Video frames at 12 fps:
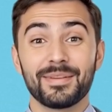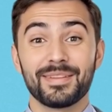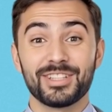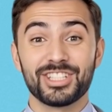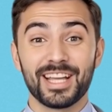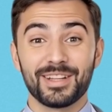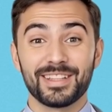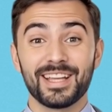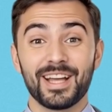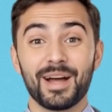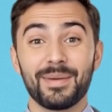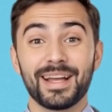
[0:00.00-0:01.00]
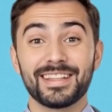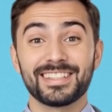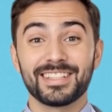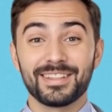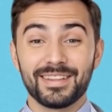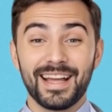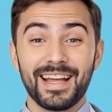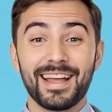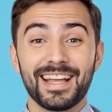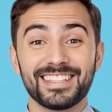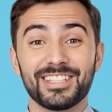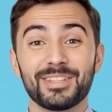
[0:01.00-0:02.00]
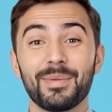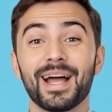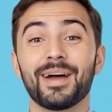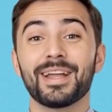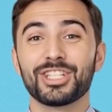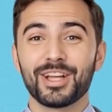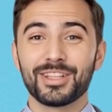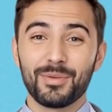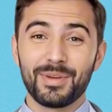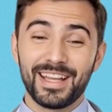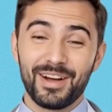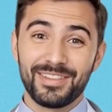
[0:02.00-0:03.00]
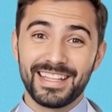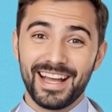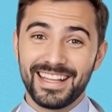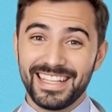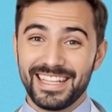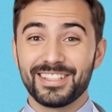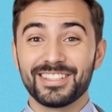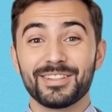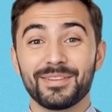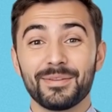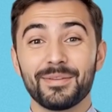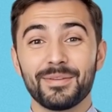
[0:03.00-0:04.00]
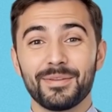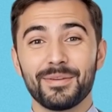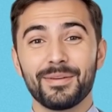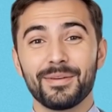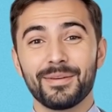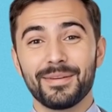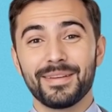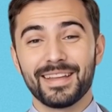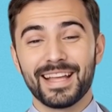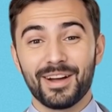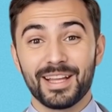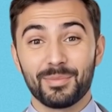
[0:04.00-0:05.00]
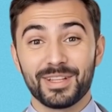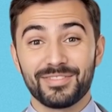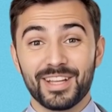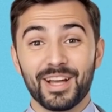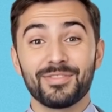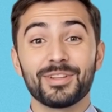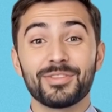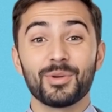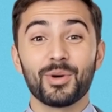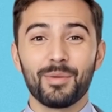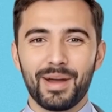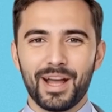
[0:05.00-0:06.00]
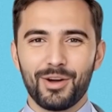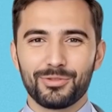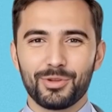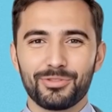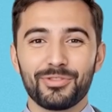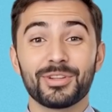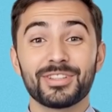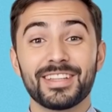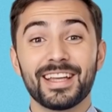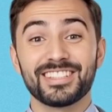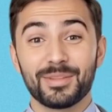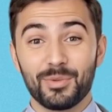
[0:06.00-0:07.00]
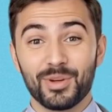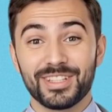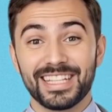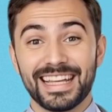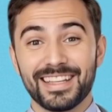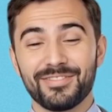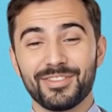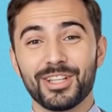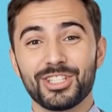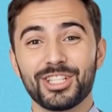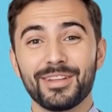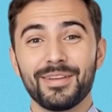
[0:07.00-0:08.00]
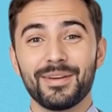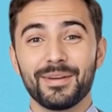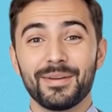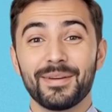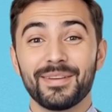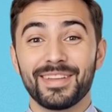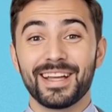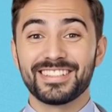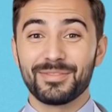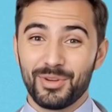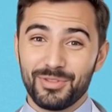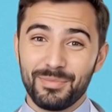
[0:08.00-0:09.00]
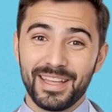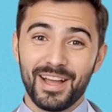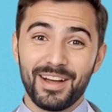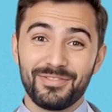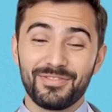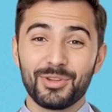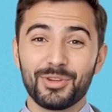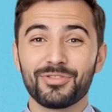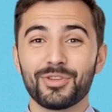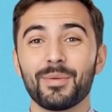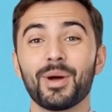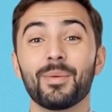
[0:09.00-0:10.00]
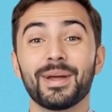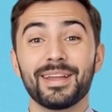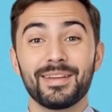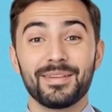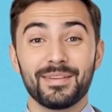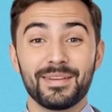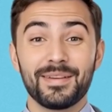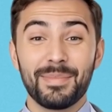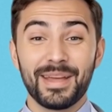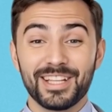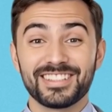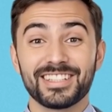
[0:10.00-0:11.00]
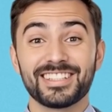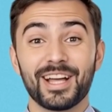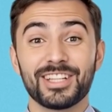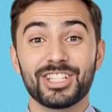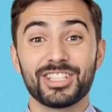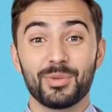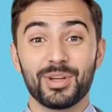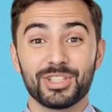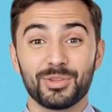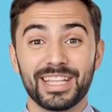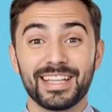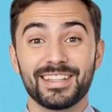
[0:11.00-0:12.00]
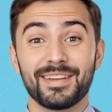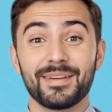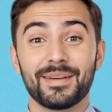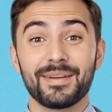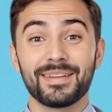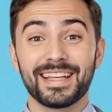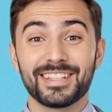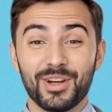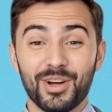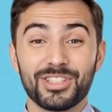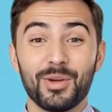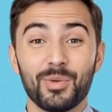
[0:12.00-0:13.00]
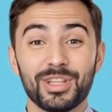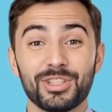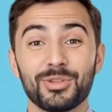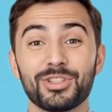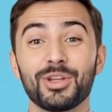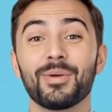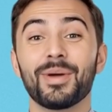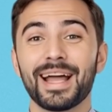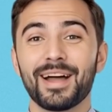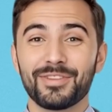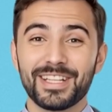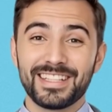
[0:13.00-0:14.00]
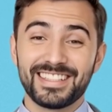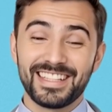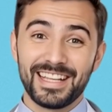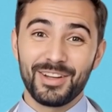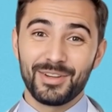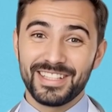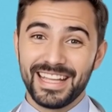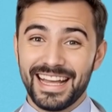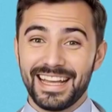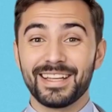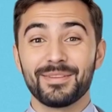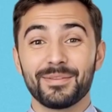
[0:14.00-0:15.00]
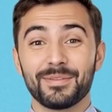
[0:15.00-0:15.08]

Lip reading: Share in the comments, and let's inspire each other with healthy ideas. Now that we've covered 4 powerful fruits that support kidney function, let's move beyond food for a moment, because it's not just what you eat, it's also what you do every single day.